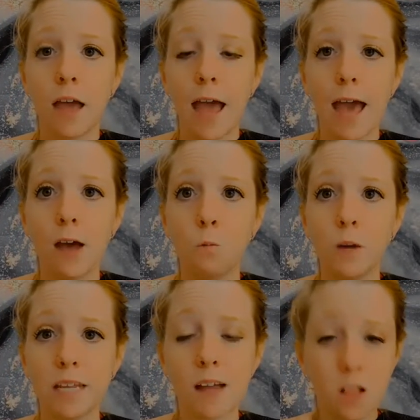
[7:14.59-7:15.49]
and
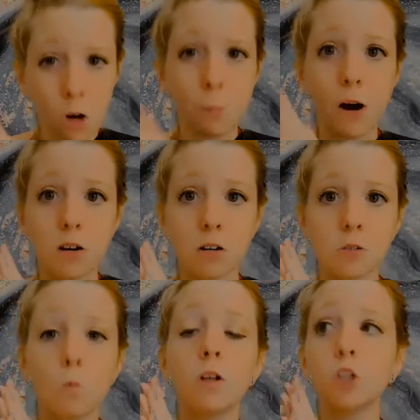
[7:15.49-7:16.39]
we tell our
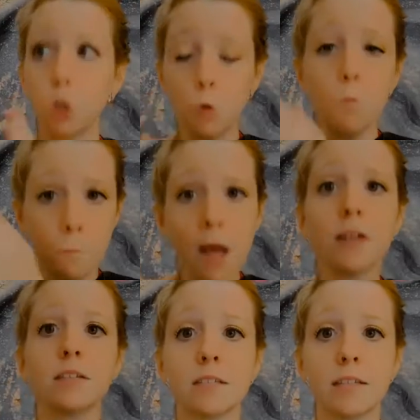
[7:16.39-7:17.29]
partners, well, you
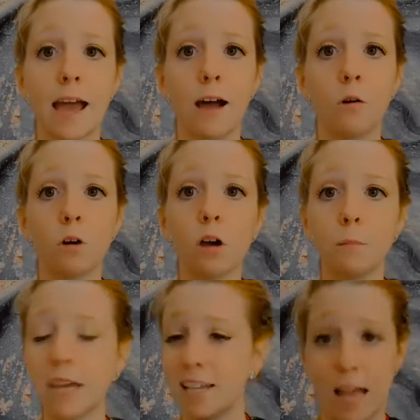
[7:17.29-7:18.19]
must now,
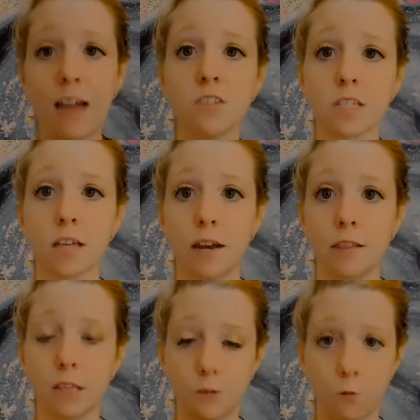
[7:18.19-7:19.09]
because I've
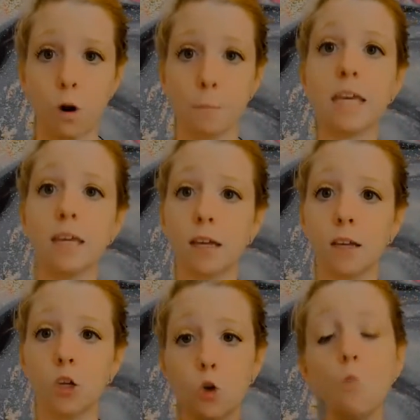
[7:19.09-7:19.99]
decided this for
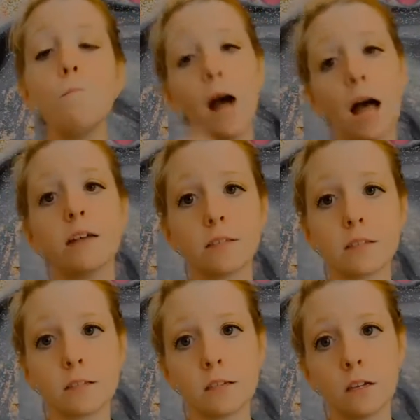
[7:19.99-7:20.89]
me, you
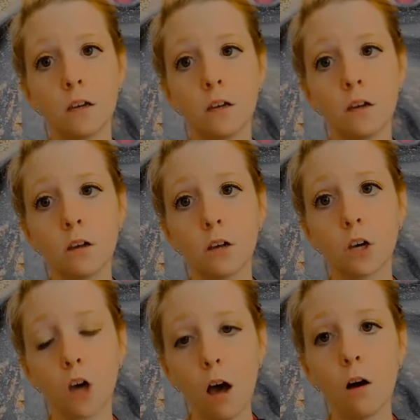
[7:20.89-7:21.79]
must
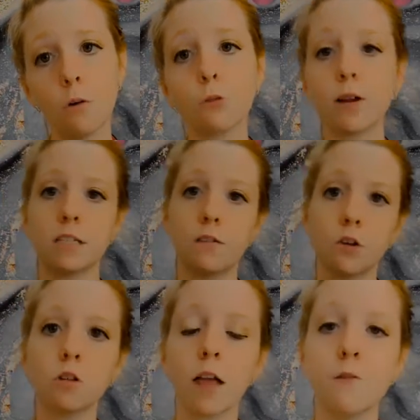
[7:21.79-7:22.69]
go the rest of
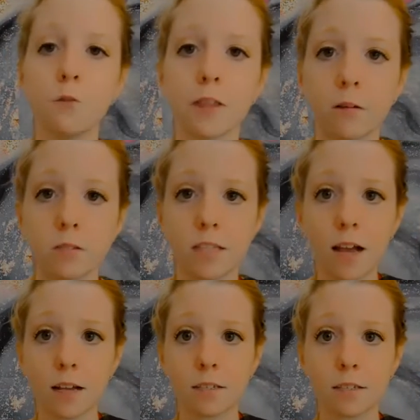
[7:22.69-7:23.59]
your life without
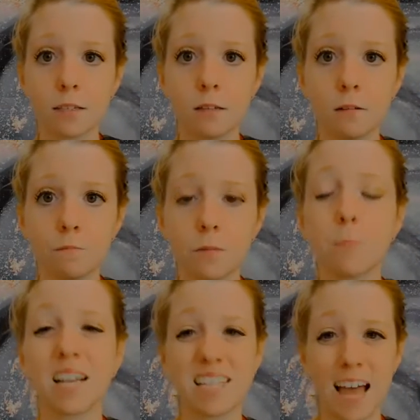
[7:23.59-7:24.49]
sex
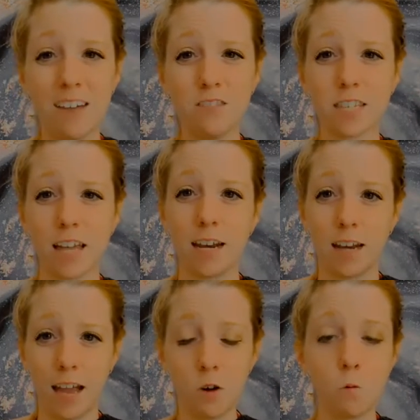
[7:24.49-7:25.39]
because I've decided
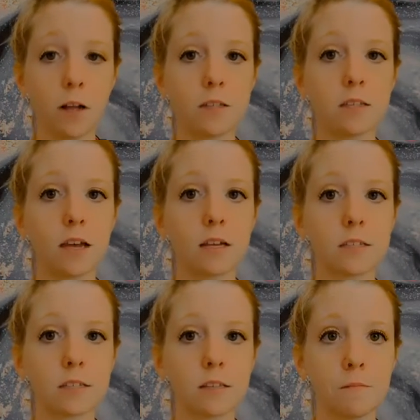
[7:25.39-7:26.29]
I don't want
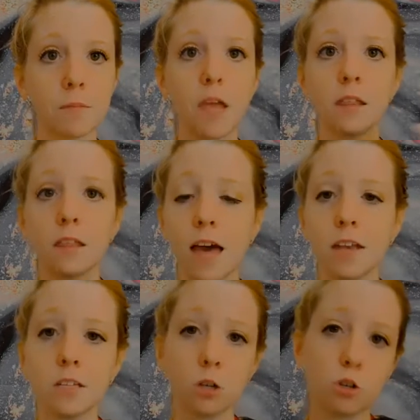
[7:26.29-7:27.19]
sex, then that
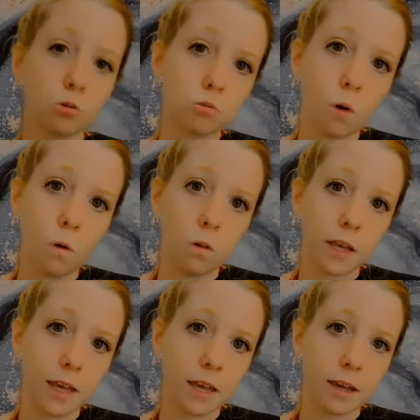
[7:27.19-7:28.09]
is a
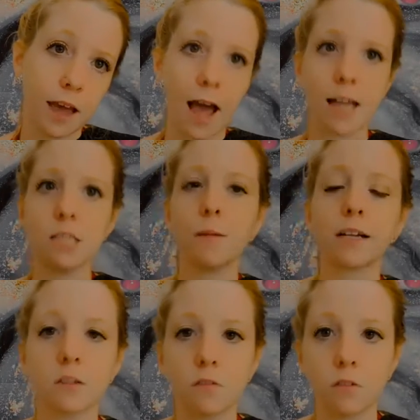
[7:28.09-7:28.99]
controlling
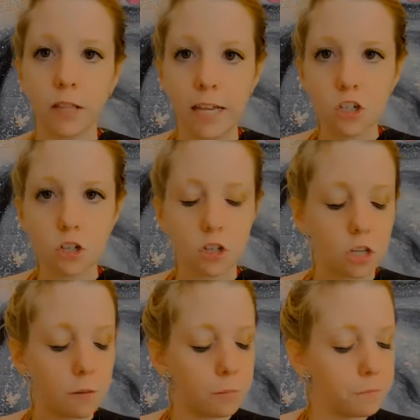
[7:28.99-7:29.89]
aspect of a
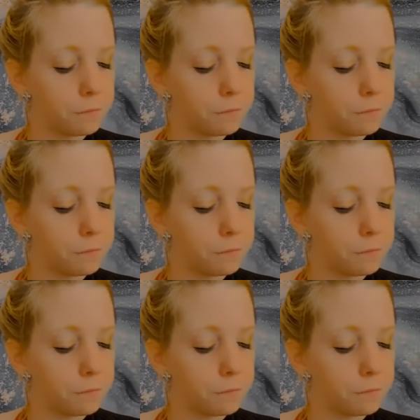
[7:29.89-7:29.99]
relationship.